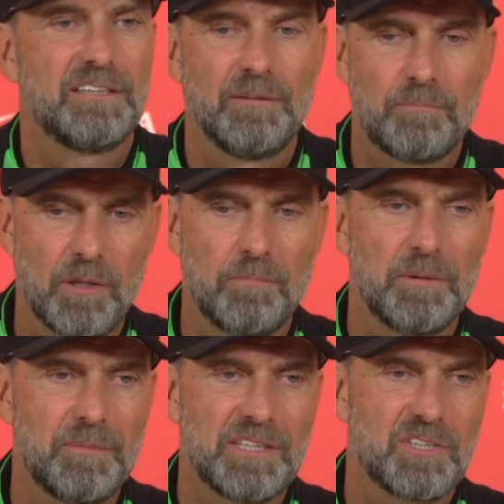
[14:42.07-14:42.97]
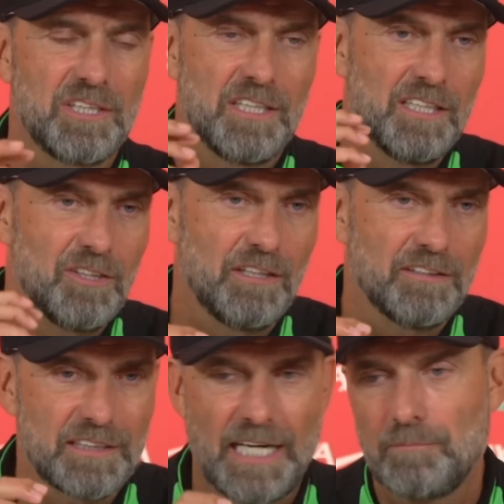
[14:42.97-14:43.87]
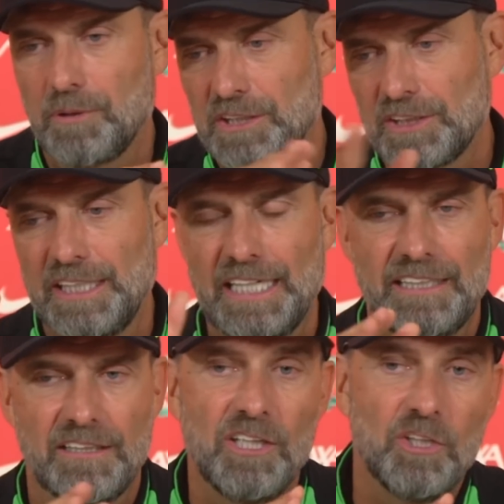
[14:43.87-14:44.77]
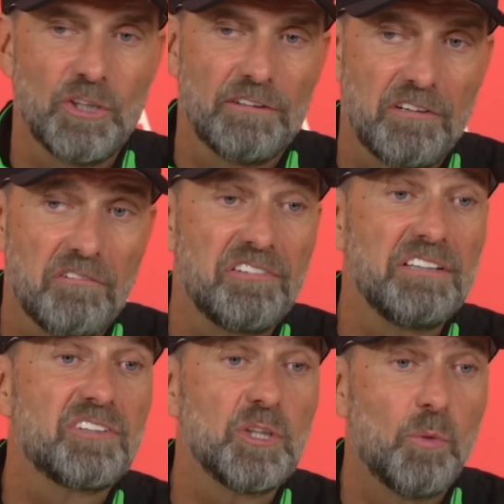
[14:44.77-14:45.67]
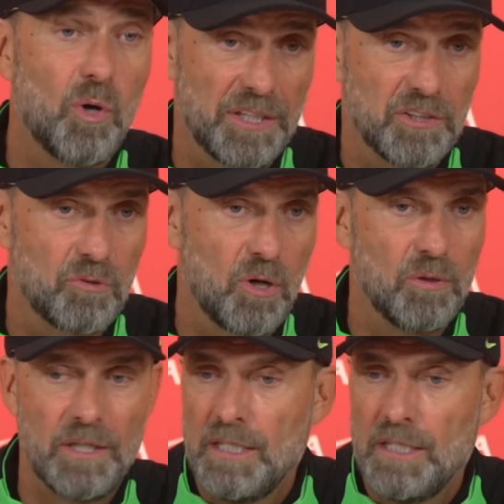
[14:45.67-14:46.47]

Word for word: The problem is you're under time pressure, and you have 50 more in a row.